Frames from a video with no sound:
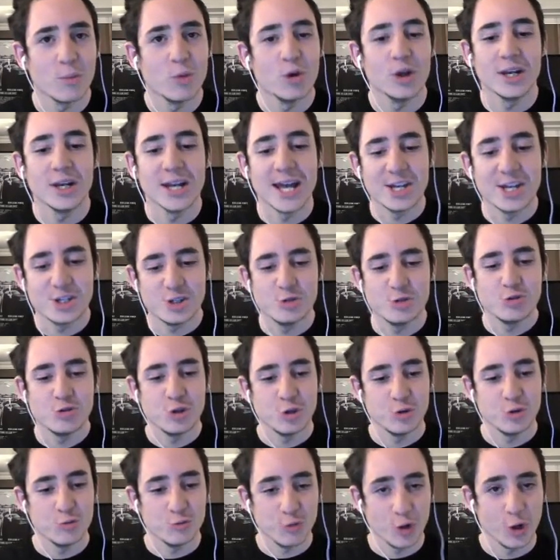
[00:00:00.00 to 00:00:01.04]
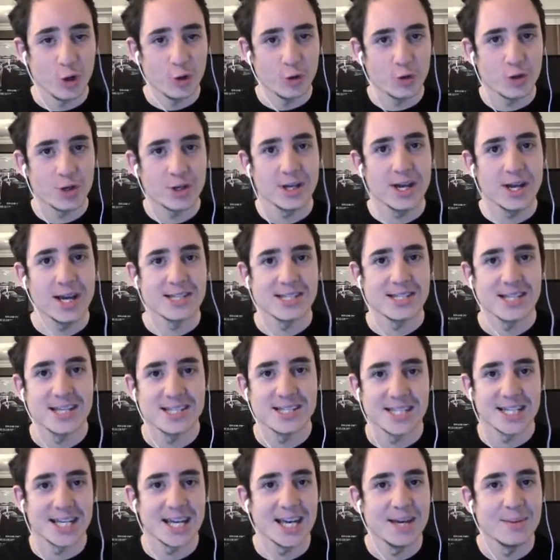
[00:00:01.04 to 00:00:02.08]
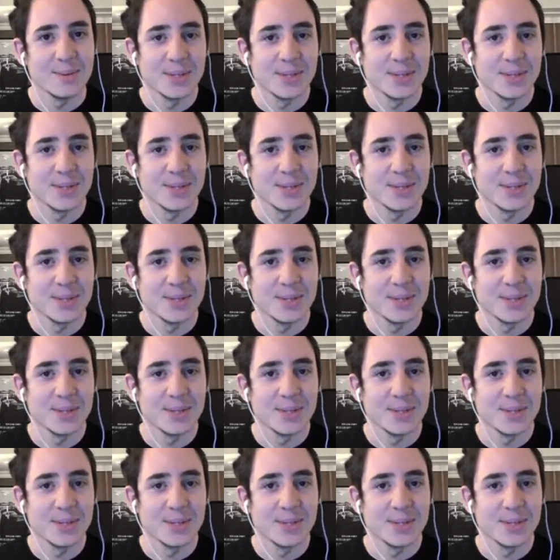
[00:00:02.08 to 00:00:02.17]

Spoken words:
led you to Rogue as a game?